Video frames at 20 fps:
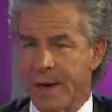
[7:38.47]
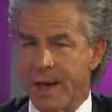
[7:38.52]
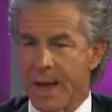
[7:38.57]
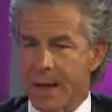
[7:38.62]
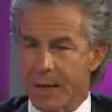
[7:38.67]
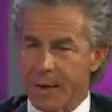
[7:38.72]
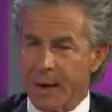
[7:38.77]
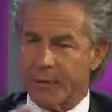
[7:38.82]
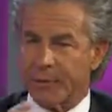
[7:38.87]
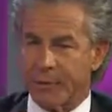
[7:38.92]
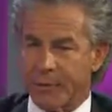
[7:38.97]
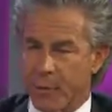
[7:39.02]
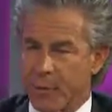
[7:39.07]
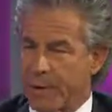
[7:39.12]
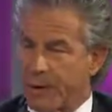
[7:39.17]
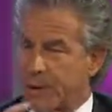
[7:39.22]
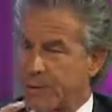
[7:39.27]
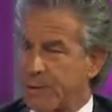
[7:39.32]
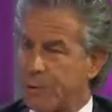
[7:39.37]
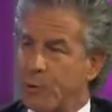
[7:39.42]
And also we
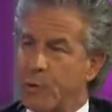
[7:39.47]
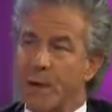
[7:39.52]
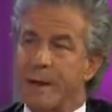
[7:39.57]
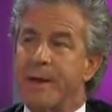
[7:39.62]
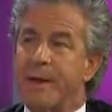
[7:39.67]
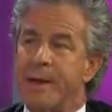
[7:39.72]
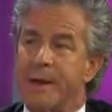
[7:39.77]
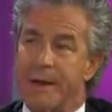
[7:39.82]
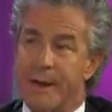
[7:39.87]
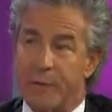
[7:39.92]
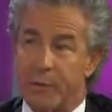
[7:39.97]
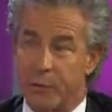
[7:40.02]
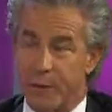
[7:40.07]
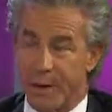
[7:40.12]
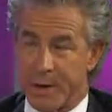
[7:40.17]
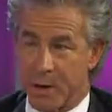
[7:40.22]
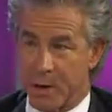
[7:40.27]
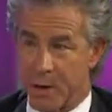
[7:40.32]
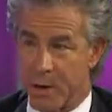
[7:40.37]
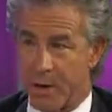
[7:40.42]
can tweak as we go